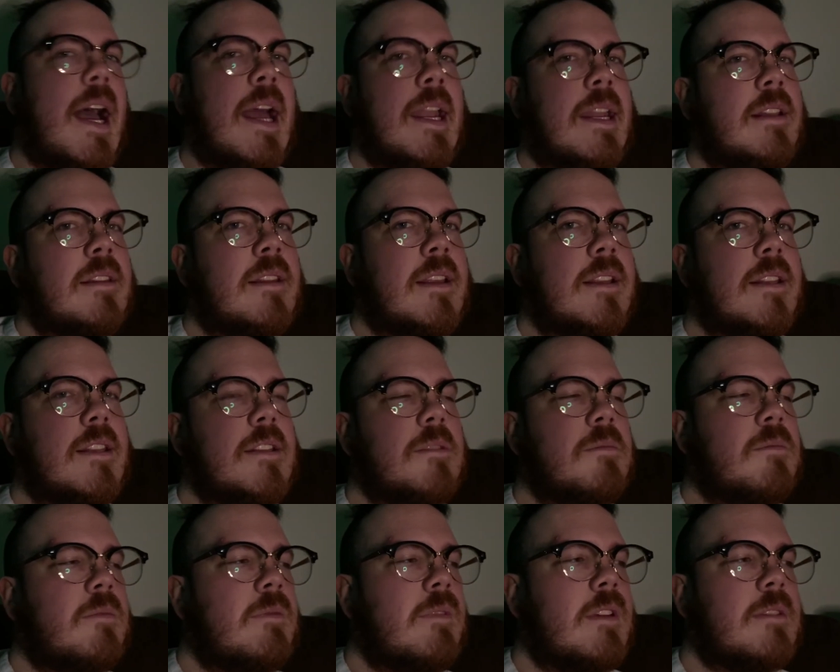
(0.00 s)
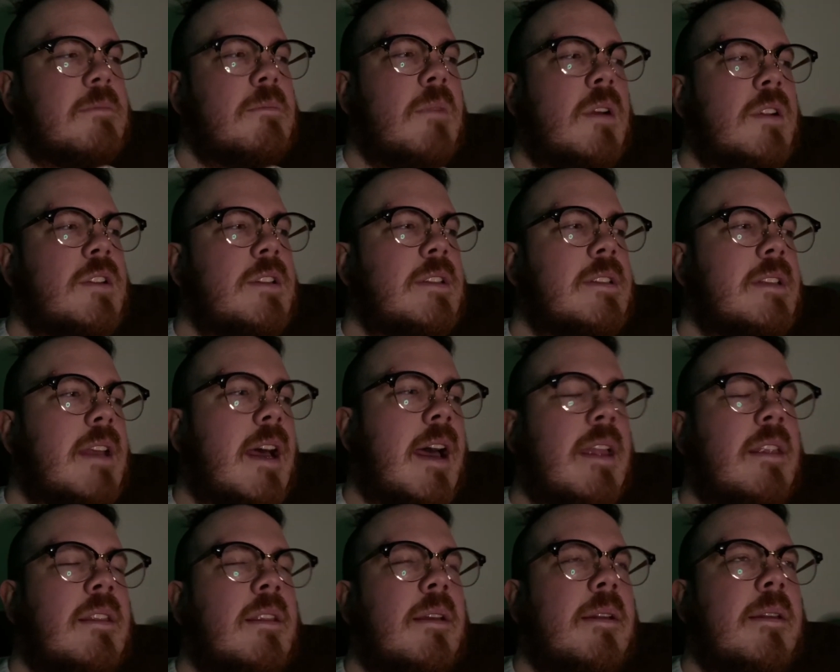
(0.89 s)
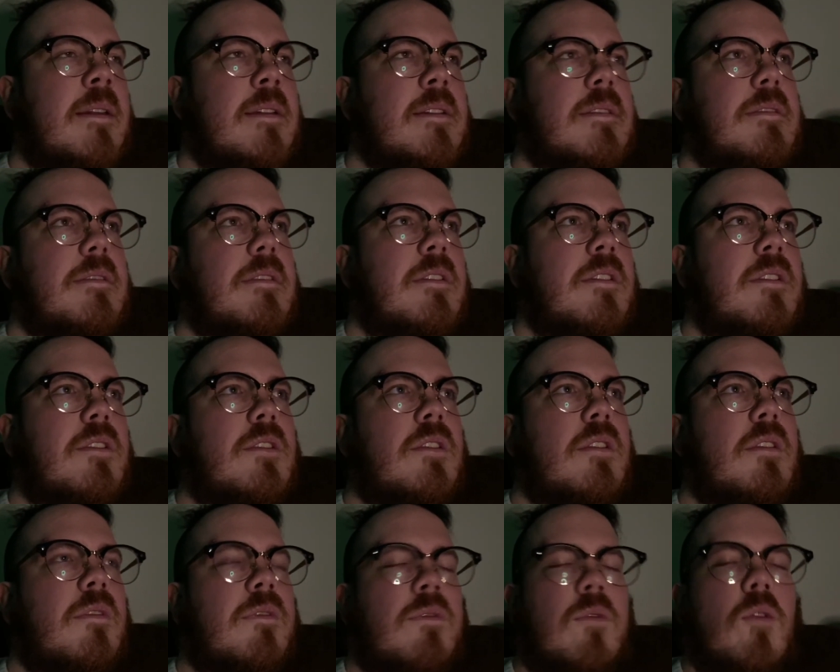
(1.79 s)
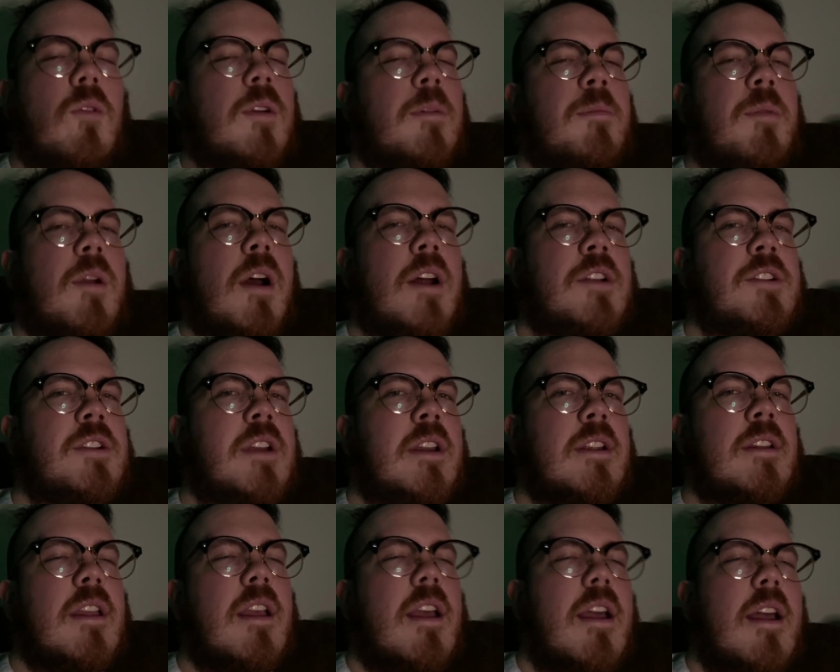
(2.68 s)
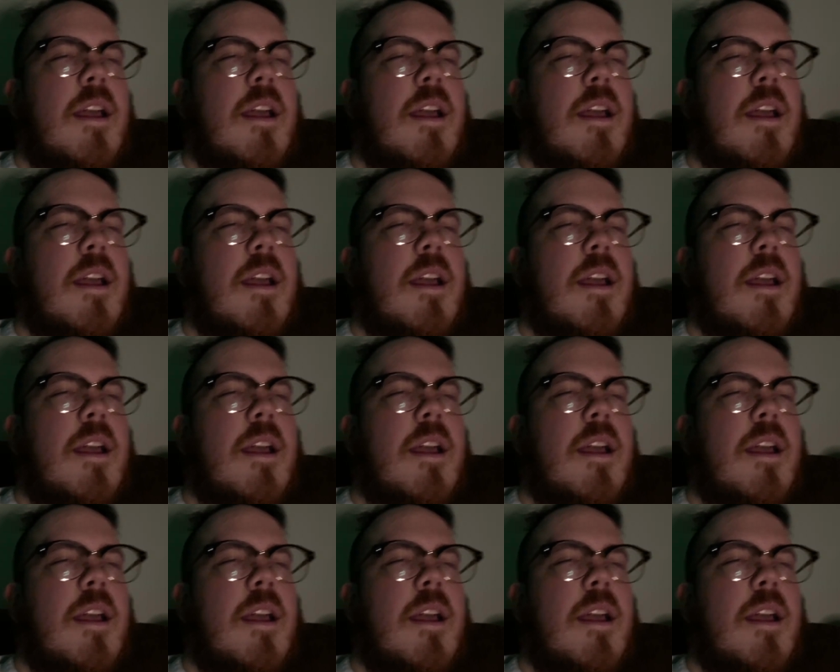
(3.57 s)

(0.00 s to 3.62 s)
I didn't like this movie as much as I liked The Florida Project,